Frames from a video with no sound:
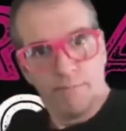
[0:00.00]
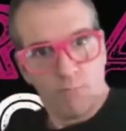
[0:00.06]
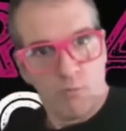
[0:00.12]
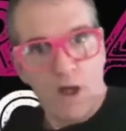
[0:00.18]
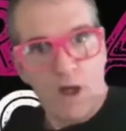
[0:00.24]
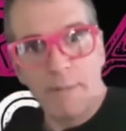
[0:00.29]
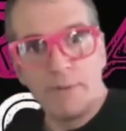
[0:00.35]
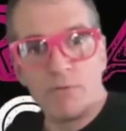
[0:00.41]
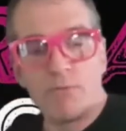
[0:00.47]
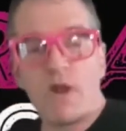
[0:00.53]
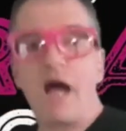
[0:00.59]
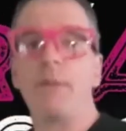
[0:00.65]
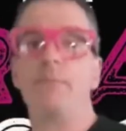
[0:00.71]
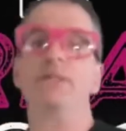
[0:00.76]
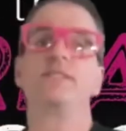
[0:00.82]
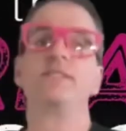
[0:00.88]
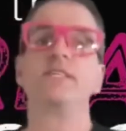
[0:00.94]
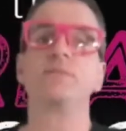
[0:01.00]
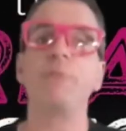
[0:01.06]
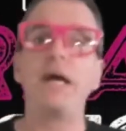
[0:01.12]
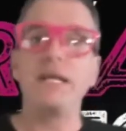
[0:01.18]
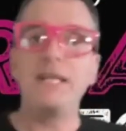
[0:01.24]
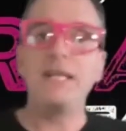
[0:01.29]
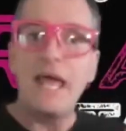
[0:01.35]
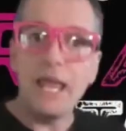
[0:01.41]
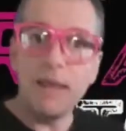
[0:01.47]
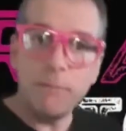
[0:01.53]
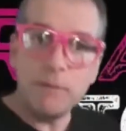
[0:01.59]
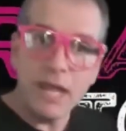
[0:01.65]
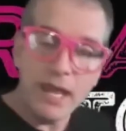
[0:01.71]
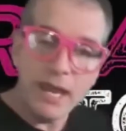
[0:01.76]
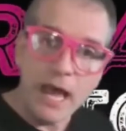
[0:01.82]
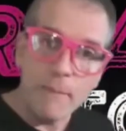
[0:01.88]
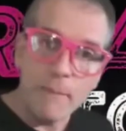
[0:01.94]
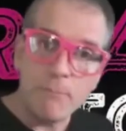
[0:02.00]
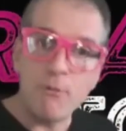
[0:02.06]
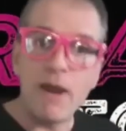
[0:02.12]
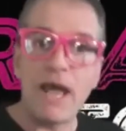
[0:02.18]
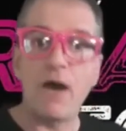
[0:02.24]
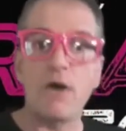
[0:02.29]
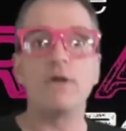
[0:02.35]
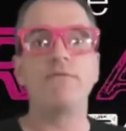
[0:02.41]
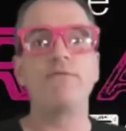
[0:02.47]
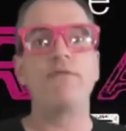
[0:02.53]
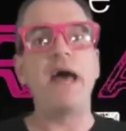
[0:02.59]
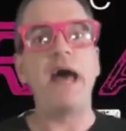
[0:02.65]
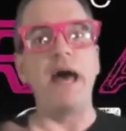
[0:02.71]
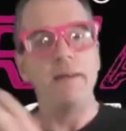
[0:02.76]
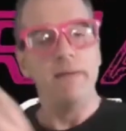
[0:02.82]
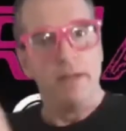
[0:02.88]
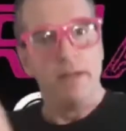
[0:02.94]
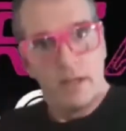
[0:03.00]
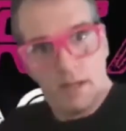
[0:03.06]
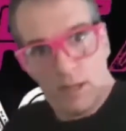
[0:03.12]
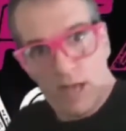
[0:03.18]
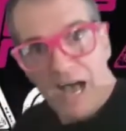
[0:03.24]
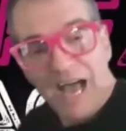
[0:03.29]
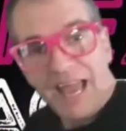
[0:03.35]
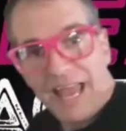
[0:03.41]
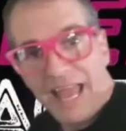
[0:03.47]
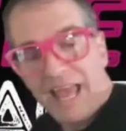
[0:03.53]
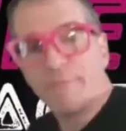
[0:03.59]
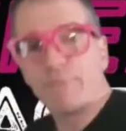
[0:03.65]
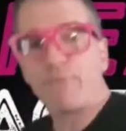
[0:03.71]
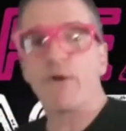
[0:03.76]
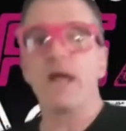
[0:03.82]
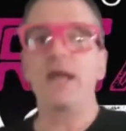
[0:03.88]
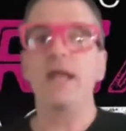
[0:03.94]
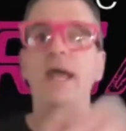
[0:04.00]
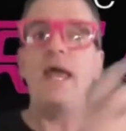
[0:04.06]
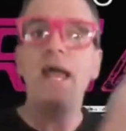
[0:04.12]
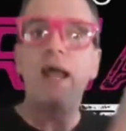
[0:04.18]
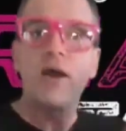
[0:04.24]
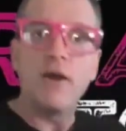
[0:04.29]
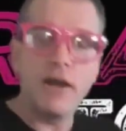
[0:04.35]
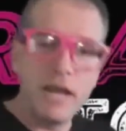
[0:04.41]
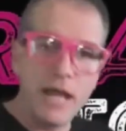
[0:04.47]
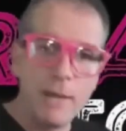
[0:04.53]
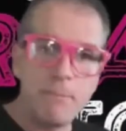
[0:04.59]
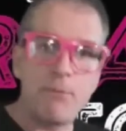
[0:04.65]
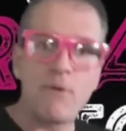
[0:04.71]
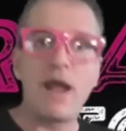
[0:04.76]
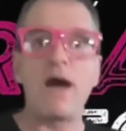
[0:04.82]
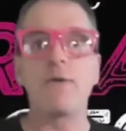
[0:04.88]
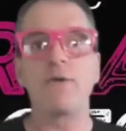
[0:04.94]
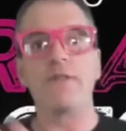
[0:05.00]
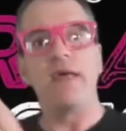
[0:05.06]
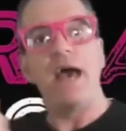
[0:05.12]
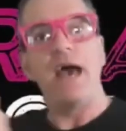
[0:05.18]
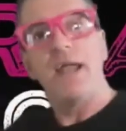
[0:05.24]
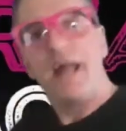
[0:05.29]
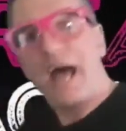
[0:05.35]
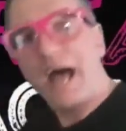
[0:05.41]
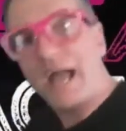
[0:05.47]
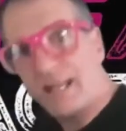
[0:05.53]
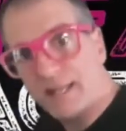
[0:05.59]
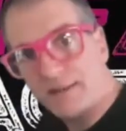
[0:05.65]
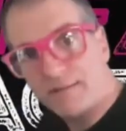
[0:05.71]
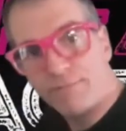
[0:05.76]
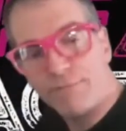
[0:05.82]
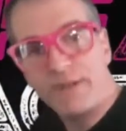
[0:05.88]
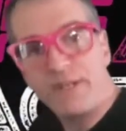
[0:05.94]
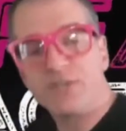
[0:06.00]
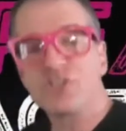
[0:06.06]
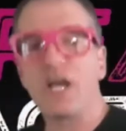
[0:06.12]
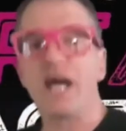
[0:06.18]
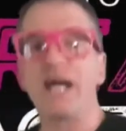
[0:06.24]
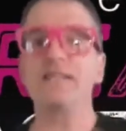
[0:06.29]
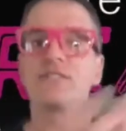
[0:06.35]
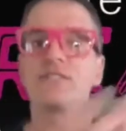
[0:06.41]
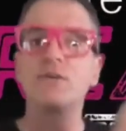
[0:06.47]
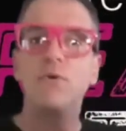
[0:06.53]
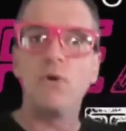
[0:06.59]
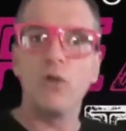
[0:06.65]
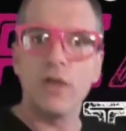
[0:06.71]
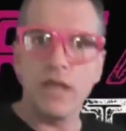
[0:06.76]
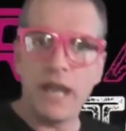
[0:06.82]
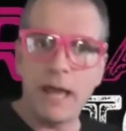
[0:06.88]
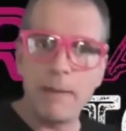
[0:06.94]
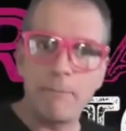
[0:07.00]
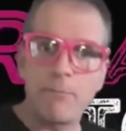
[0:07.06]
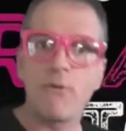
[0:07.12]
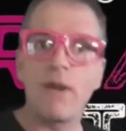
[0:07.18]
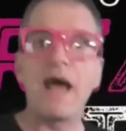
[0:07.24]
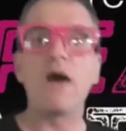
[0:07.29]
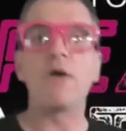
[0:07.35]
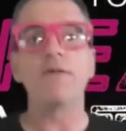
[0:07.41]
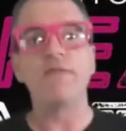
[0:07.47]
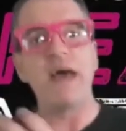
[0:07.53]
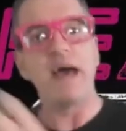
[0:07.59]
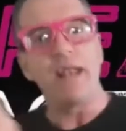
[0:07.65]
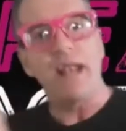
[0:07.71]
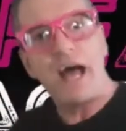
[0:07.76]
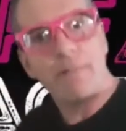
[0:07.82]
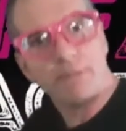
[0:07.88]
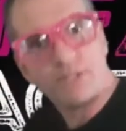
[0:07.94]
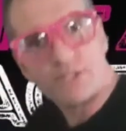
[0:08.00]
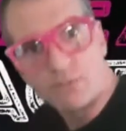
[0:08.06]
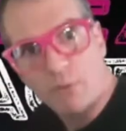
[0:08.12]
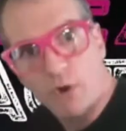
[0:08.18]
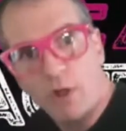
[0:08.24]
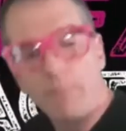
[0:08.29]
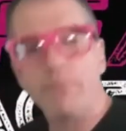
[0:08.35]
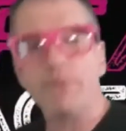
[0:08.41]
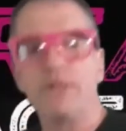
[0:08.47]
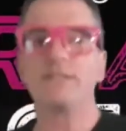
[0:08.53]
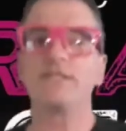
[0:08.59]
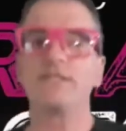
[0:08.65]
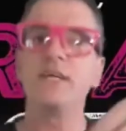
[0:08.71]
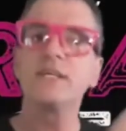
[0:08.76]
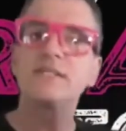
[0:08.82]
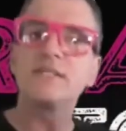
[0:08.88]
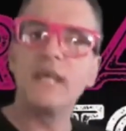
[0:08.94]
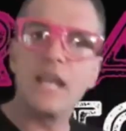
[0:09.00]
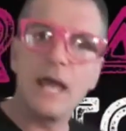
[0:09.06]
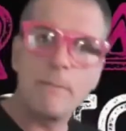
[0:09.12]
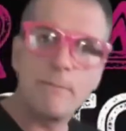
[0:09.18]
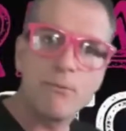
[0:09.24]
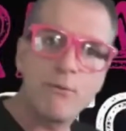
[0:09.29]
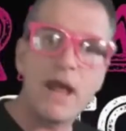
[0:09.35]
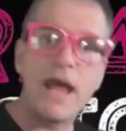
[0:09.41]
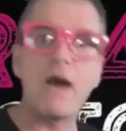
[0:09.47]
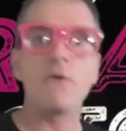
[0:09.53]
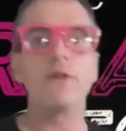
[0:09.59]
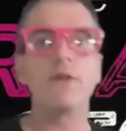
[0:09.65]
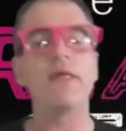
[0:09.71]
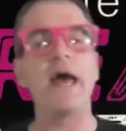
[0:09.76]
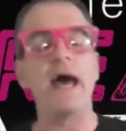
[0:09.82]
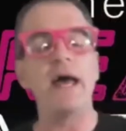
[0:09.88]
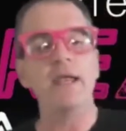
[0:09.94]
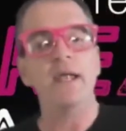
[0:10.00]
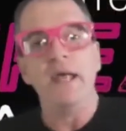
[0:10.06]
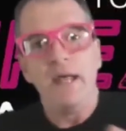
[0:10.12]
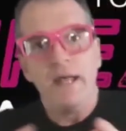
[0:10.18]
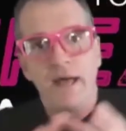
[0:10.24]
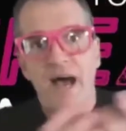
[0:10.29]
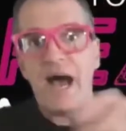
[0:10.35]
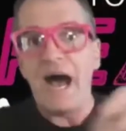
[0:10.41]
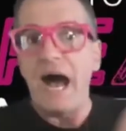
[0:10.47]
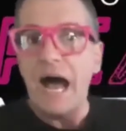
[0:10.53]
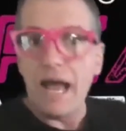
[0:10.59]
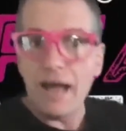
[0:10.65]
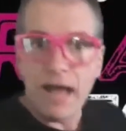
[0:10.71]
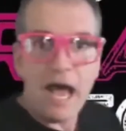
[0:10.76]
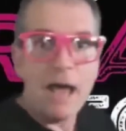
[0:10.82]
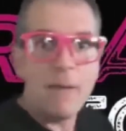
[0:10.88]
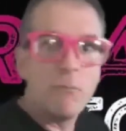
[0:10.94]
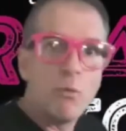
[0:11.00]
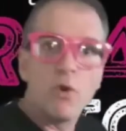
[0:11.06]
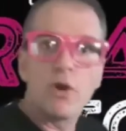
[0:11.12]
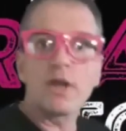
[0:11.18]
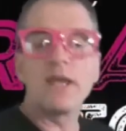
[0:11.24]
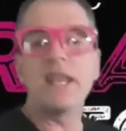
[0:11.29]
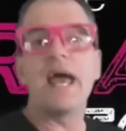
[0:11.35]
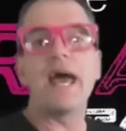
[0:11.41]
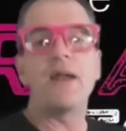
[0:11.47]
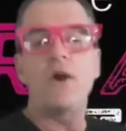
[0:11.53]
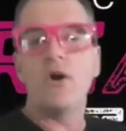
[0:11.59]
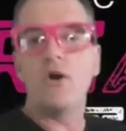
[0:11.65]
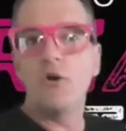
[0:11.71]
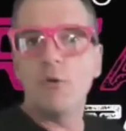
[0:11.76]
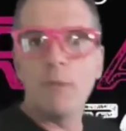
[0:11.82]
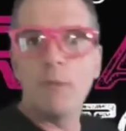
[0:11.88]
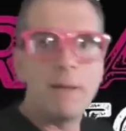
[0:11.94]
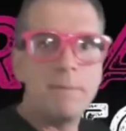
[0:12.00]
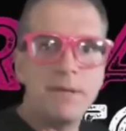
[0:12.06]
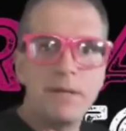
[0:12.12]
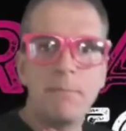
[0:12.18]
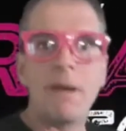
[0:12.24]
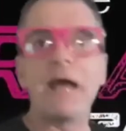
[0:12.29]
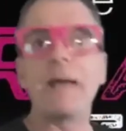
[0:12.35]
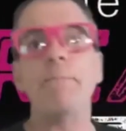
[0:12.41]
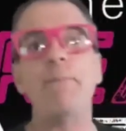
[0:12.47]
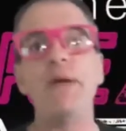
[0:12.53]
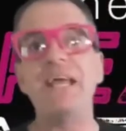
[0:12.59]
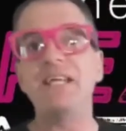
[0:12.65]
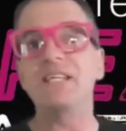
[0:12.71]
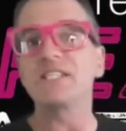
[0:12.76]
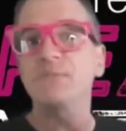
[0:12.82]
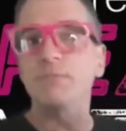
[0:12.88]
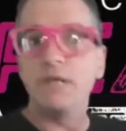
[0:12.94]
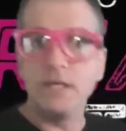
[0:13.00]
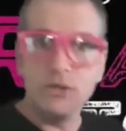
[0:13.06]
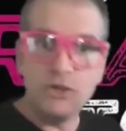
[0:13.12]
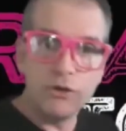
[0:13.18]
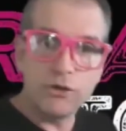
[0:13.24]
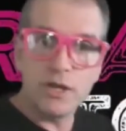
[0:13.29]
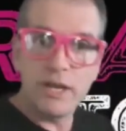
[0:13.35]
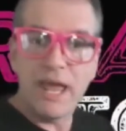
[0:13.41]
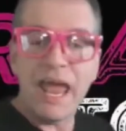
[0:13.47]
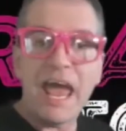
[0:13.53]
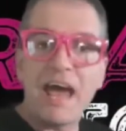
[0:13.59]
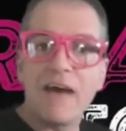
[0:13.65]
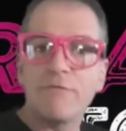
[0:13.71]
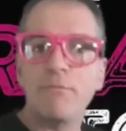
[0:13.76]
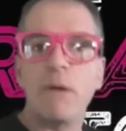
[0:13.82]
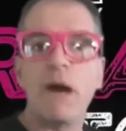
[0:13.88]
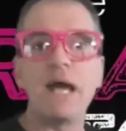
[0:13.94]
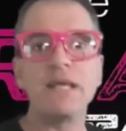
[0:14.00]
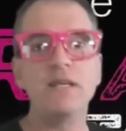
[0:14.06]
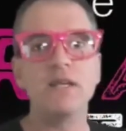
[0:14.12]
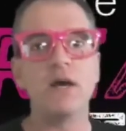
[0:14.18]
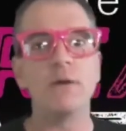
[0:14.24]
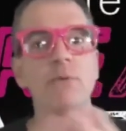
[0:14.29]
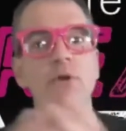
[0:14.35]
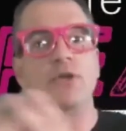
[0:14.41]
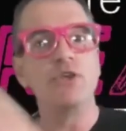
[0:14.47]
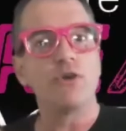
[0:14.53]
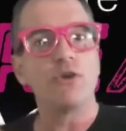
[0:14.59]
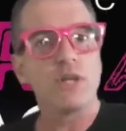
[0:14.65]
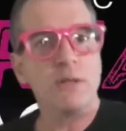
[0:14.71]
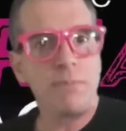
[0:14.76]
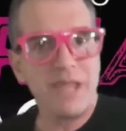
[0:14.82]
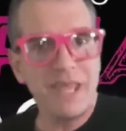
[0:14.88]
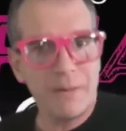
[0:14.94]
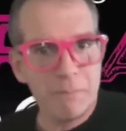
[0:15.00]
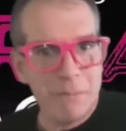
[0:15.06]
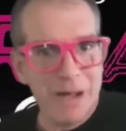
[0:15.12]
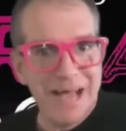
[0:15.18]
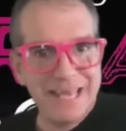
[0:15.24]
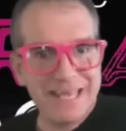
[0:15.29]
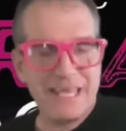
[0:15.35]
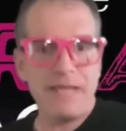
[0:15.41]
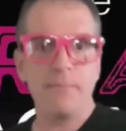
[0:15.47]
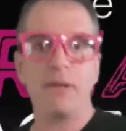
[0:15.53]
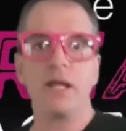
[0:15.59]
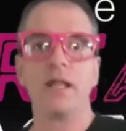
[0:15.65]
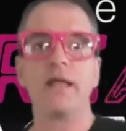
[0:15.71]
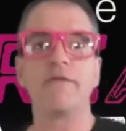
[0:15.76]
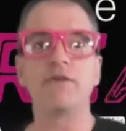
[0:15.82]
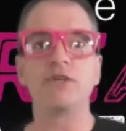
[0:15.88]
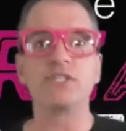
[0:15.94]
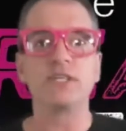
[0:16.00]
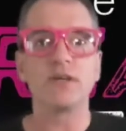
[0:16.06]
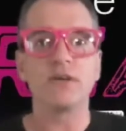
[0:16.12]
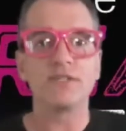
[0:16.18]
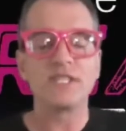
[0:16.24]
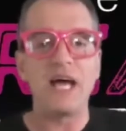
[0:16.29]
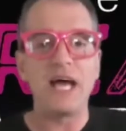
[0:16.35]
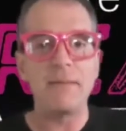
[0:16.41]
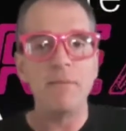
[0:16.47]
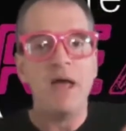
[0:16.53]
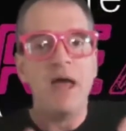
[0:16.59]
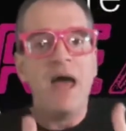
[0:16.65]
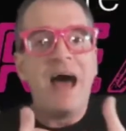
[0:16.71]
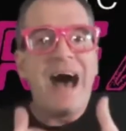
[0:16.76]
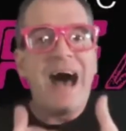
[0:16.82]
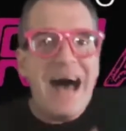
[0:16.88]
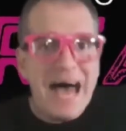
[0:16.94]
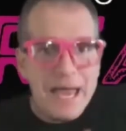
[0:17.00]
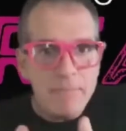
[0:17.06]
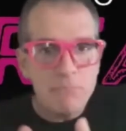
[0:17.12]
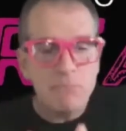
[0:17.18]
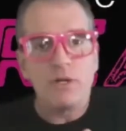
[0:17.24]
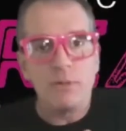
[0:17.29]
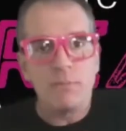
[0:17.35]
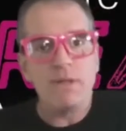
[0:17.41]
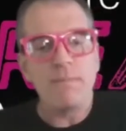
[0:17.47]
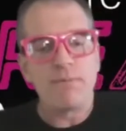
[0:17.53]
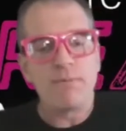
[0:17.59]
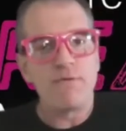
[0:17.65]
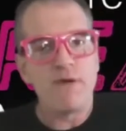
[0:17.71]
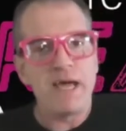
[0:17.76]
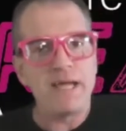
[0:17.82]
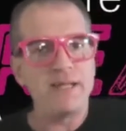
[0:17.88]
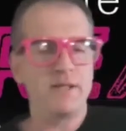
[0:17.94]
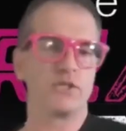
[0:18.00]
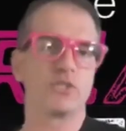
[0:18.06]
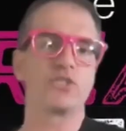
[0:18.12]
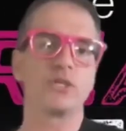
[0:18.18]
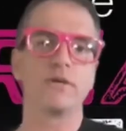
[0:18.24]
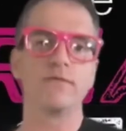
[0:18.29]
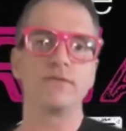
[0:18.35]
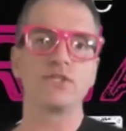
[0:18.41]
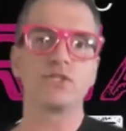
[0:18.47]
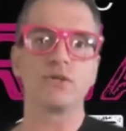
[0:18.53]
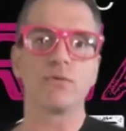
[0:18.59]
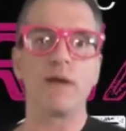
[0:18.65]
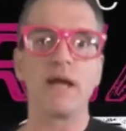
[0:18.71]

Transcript: Robin Robbins is my name, and I'm proud of that. I have red hair and I'm proud of that. I didn't finish high school and I'm proud of that. I'm a small business and I'm proud of that. I'm working at home. I'm in my basement. You're going to have my number. You're going to get my email every single time. I'm going to be providing the service